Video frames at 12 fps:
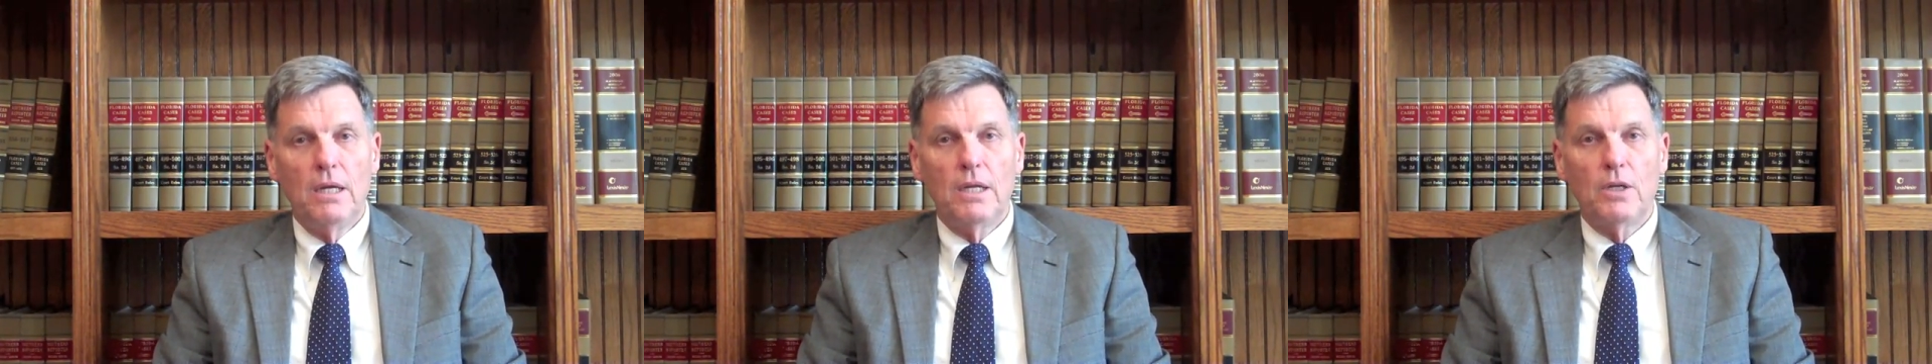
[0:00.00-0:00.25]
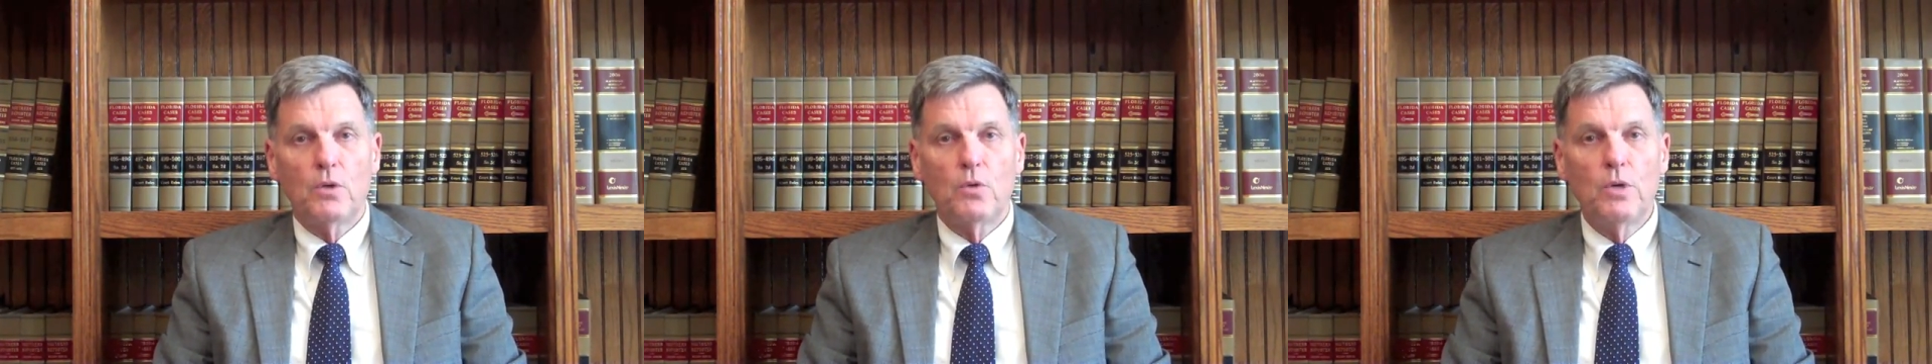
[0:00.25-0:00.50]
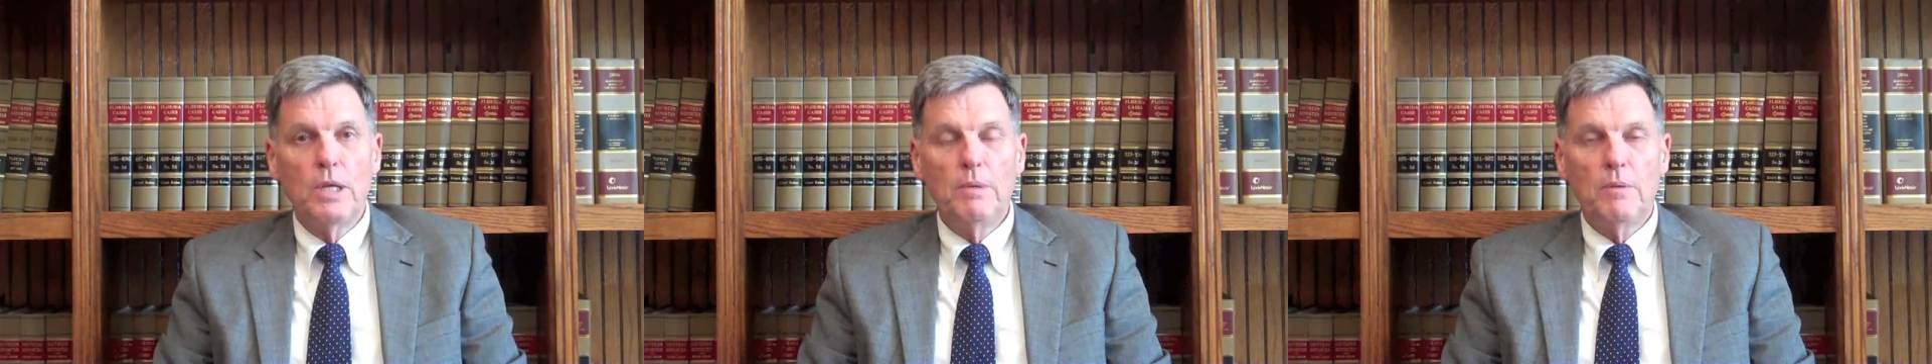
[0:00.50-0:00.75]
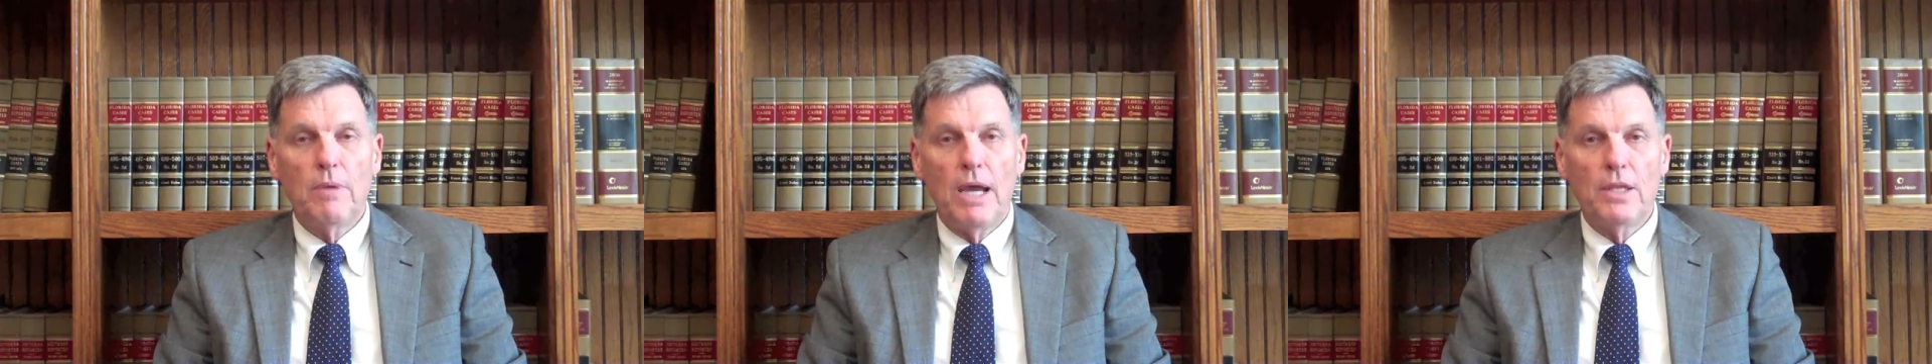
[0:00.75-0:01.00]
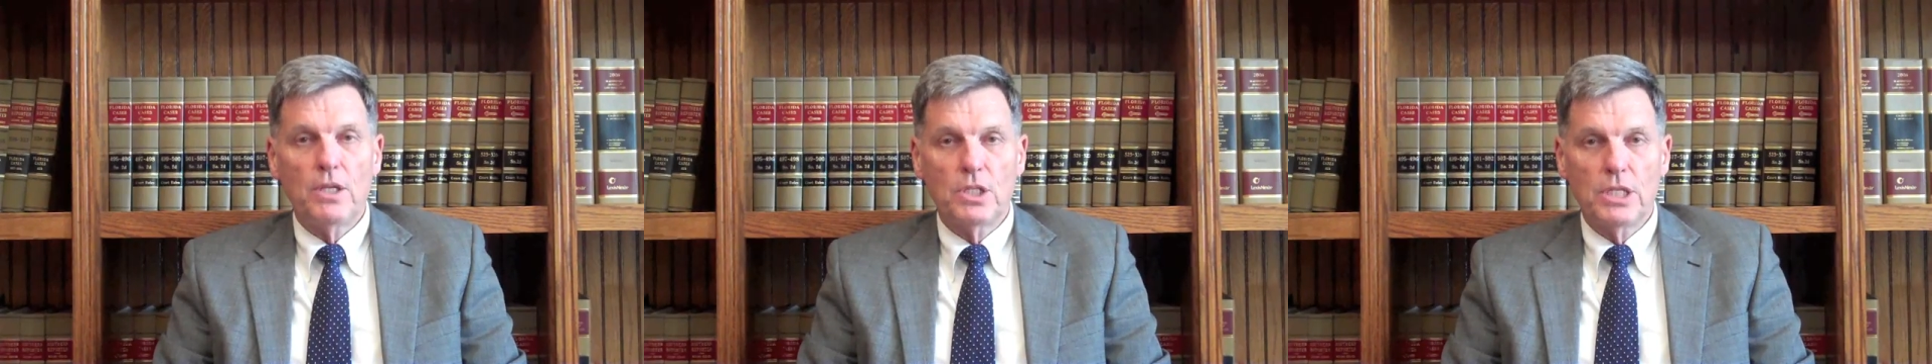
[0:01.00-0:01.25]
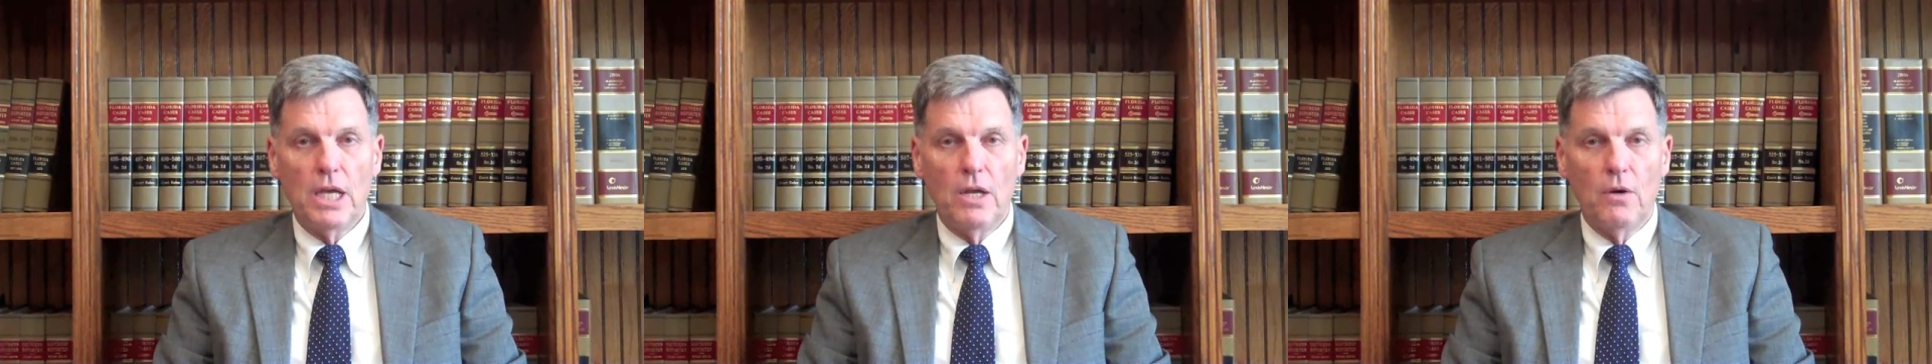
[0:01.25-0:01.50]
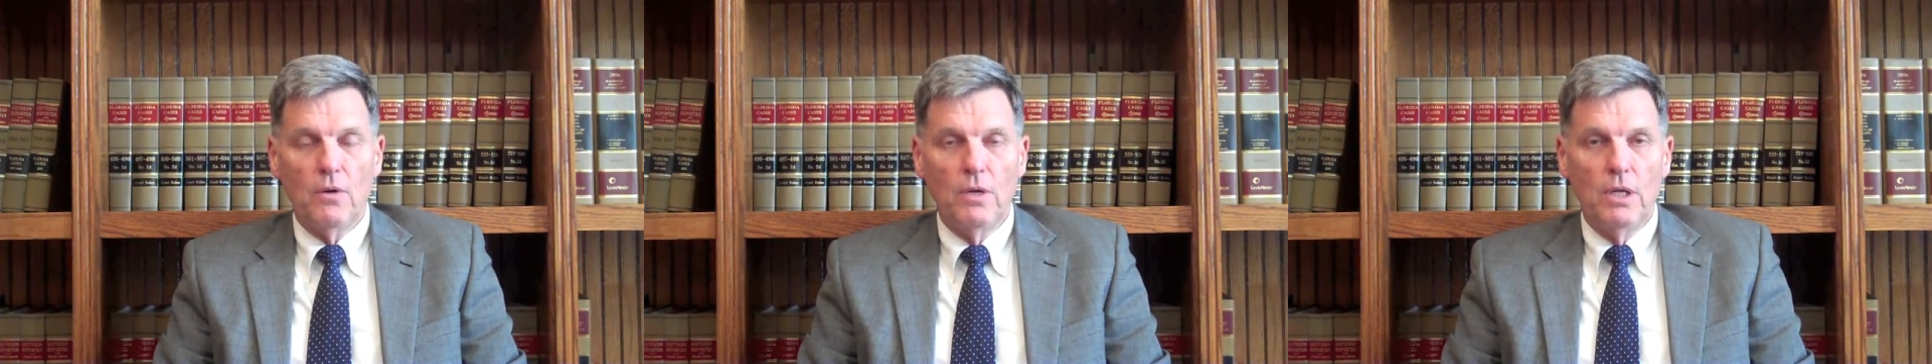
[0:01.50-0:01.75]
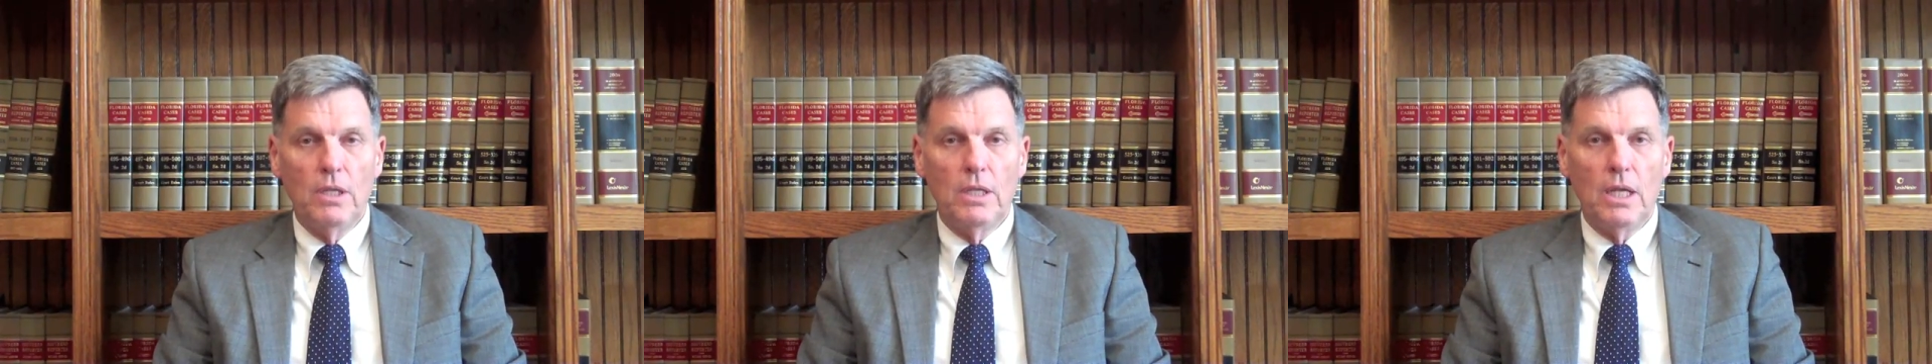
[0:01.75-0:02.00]
agreement by the seller
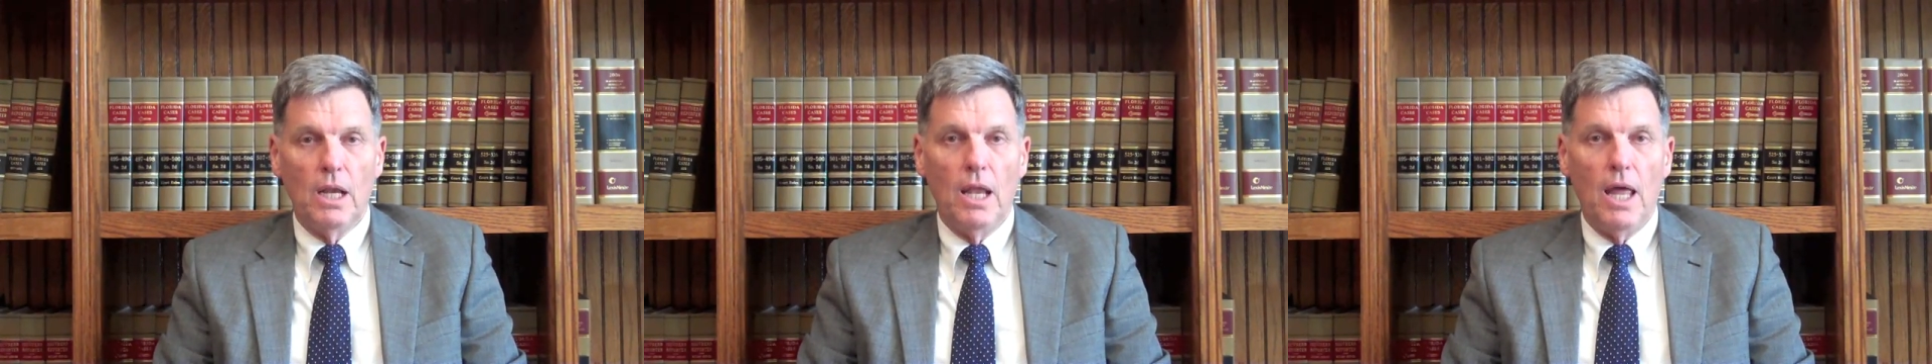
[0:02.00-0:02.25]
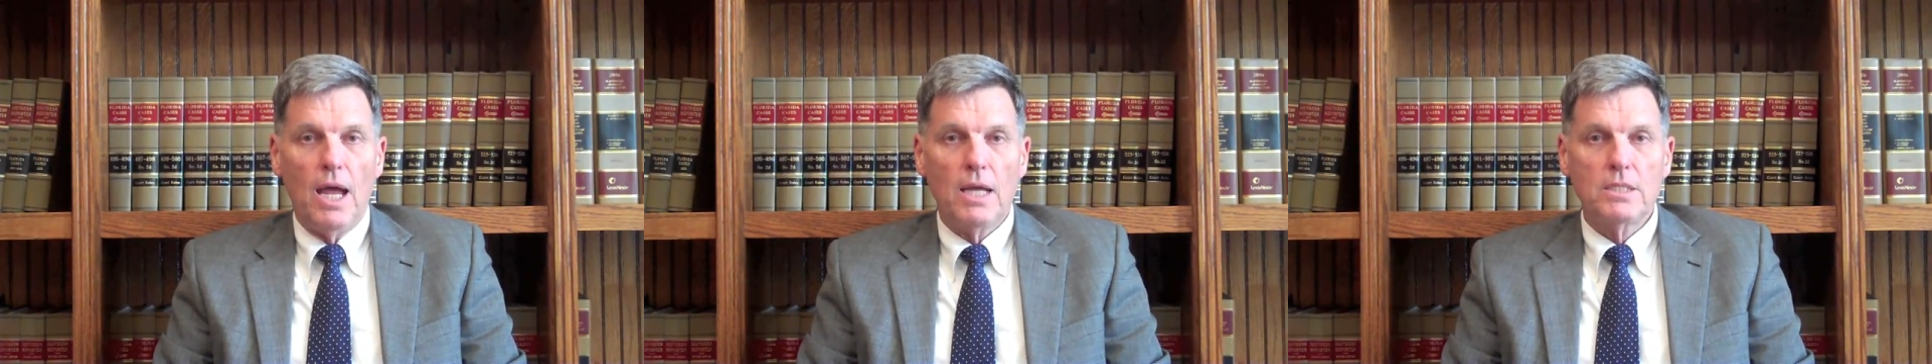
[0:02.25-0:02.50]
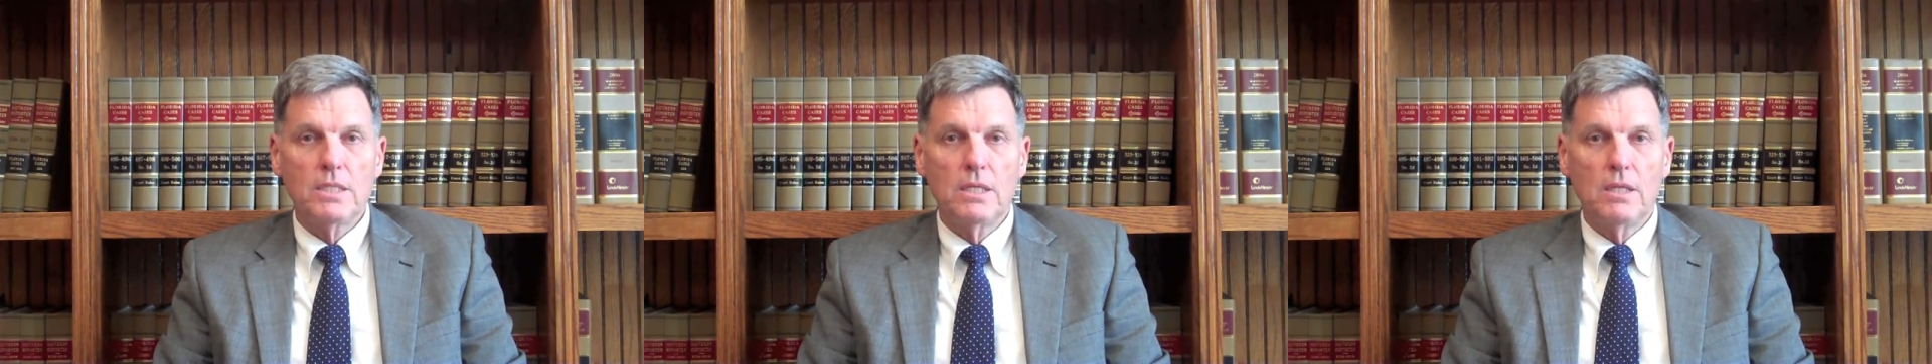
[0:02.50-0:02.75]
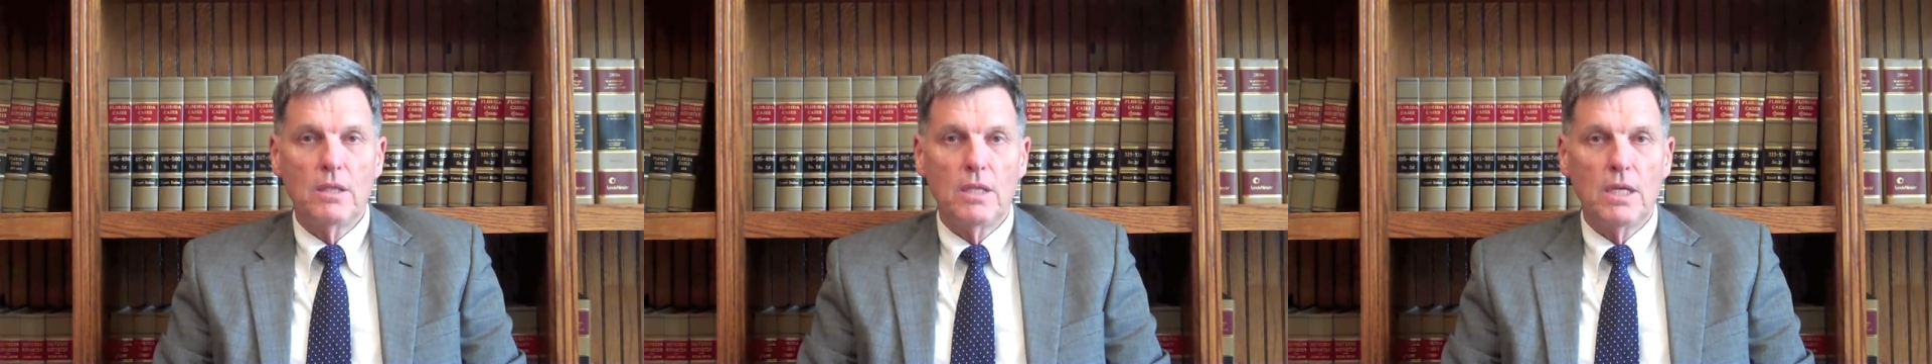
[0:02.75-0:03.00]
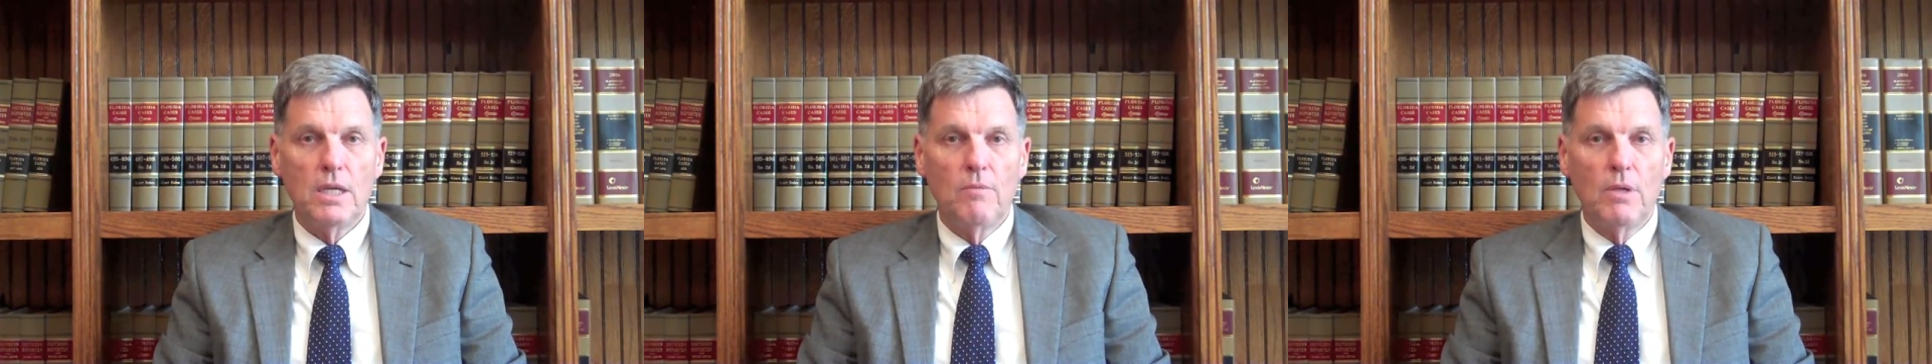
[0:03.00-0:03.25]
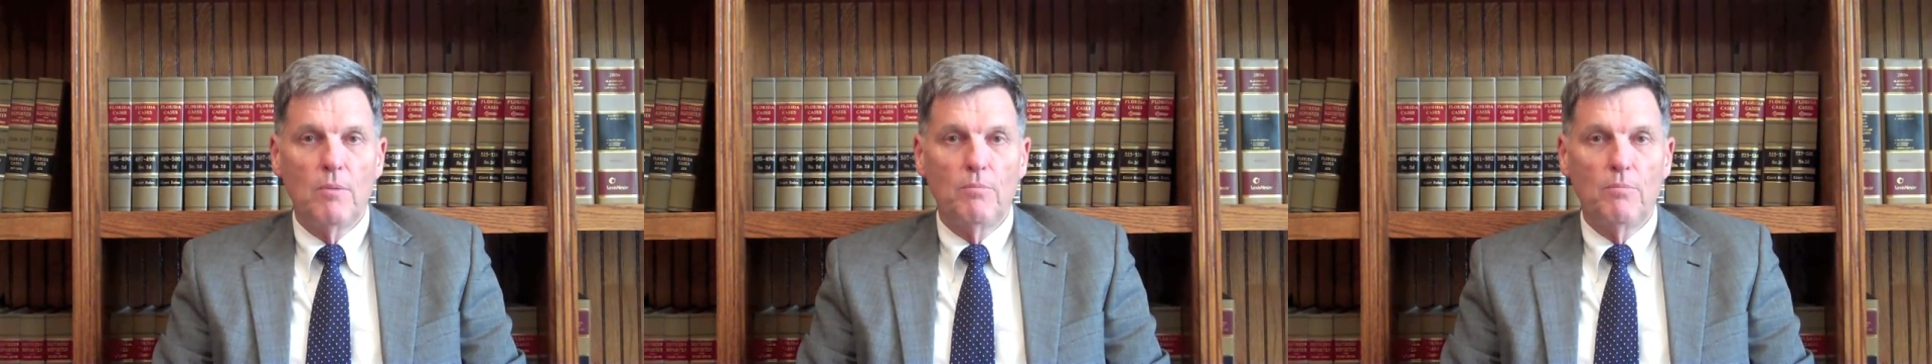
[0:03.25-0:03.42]
that locks in the